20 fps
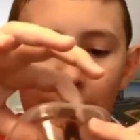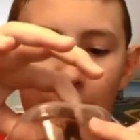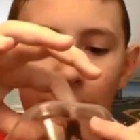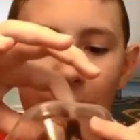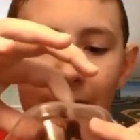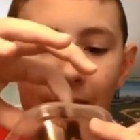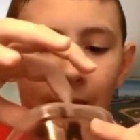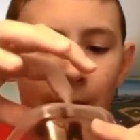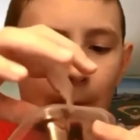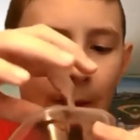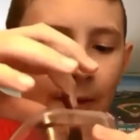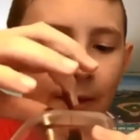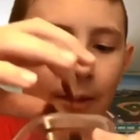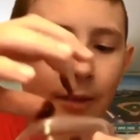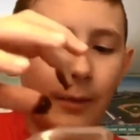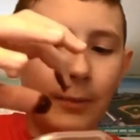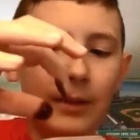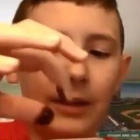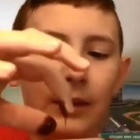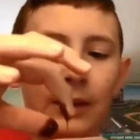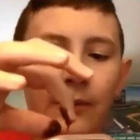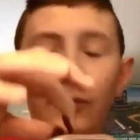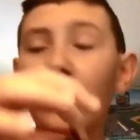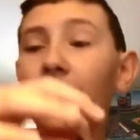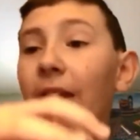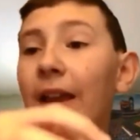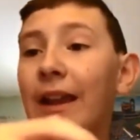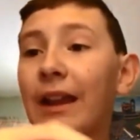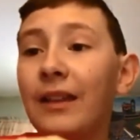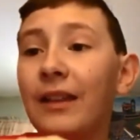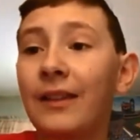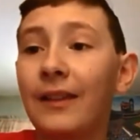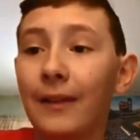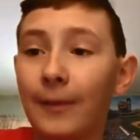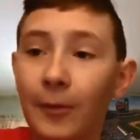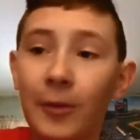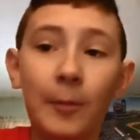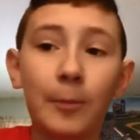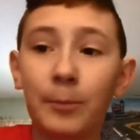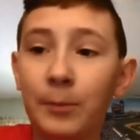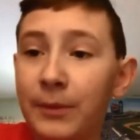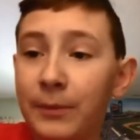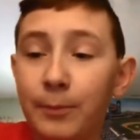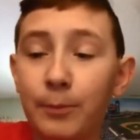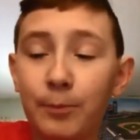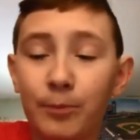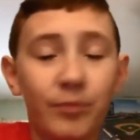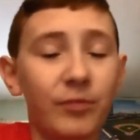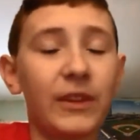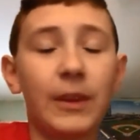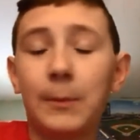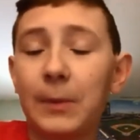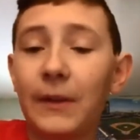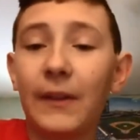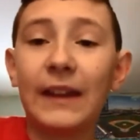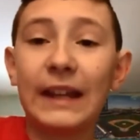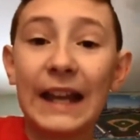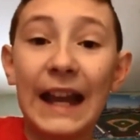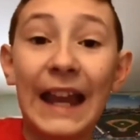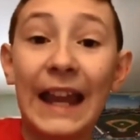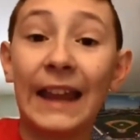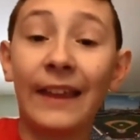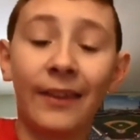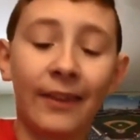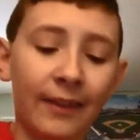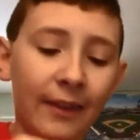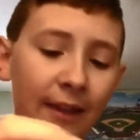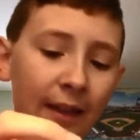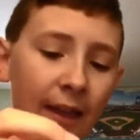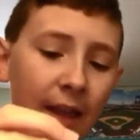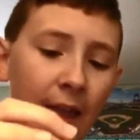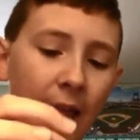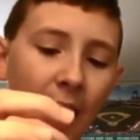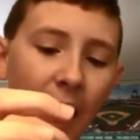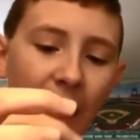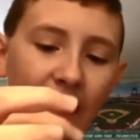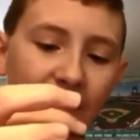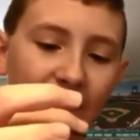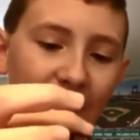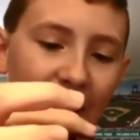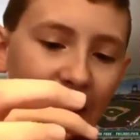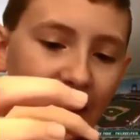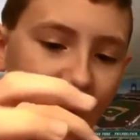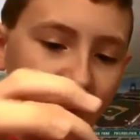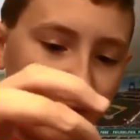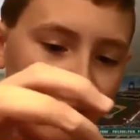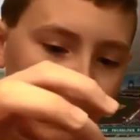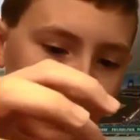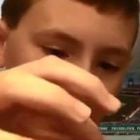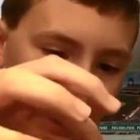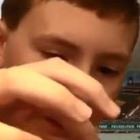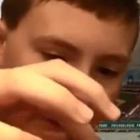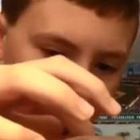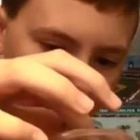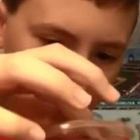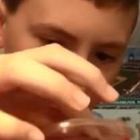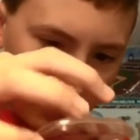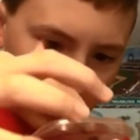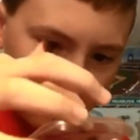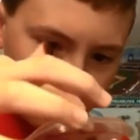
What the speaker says: I was expecting something different, like it to be like ice, like the hand sanitizer